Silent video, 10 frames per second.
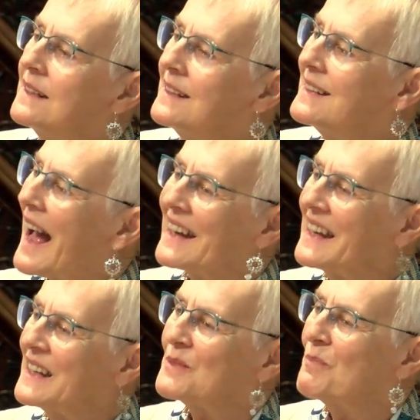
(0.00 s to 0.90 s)

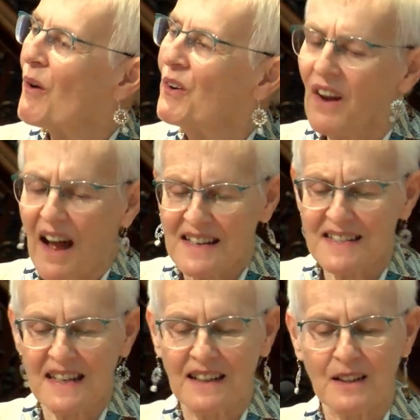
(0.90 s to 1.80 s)
Nagging and
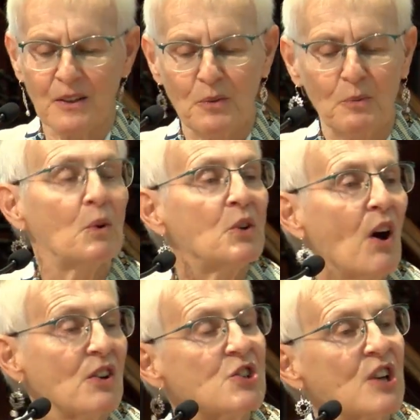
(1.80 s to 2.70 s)
moralizing will
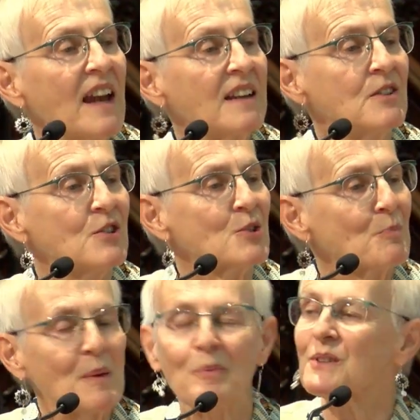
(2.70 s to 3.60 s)
not change
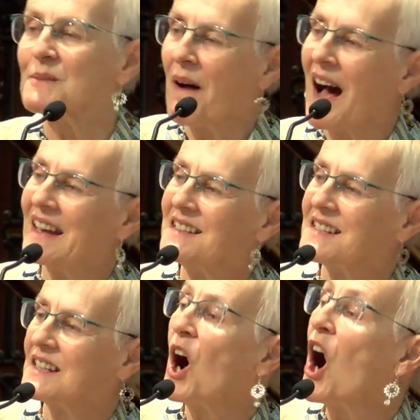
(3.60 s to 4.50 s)
people's minds
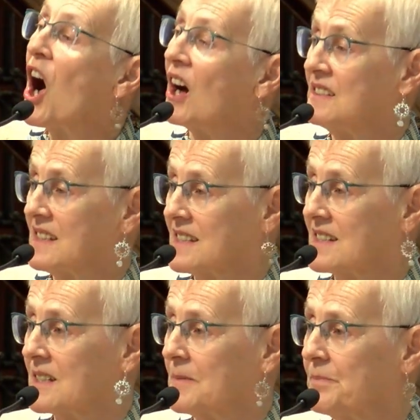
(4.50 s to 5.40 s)
and
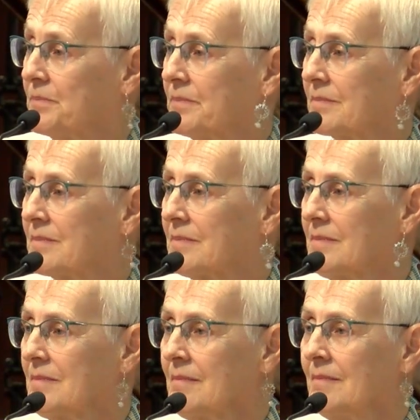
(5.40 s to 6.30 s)
hearts.
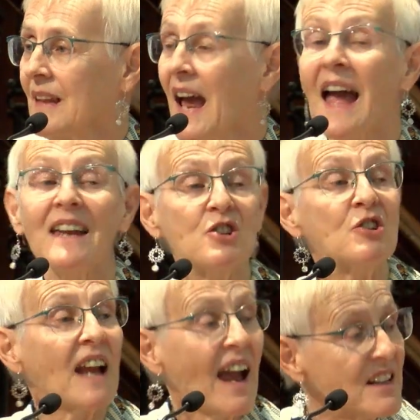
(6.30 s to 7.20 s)

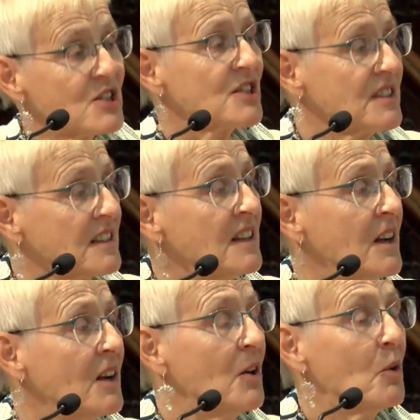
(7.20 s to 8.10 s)
Education
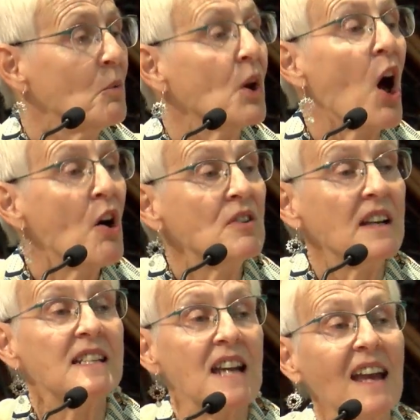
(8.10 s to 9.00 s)
will
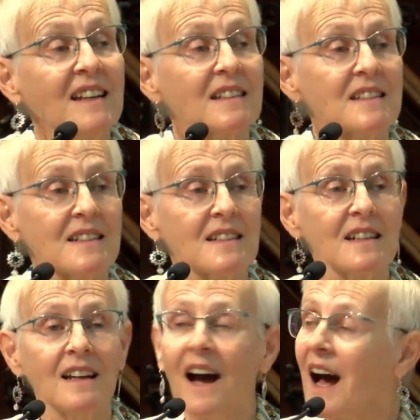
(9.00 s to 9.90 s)
only take us
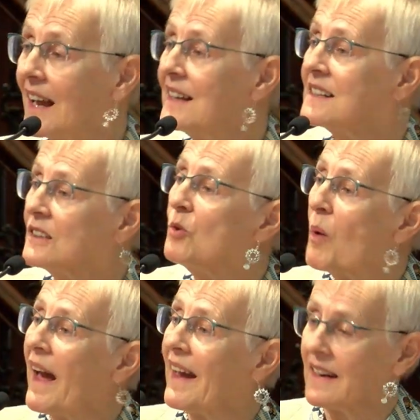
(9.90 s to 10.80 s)
a little
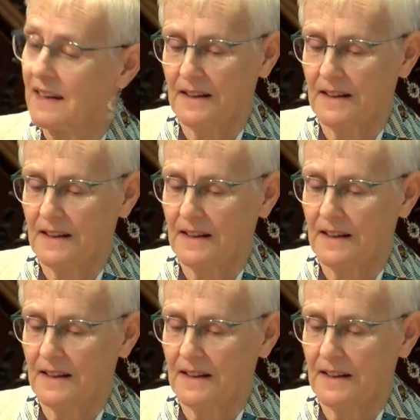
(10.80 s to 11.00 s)
way.